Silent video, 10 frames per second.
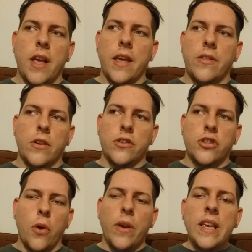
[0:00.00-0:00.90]
like they're
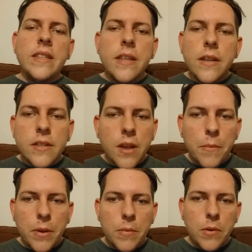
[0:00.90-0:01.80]
so easy to
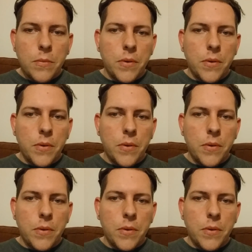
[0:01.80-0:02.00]
some people,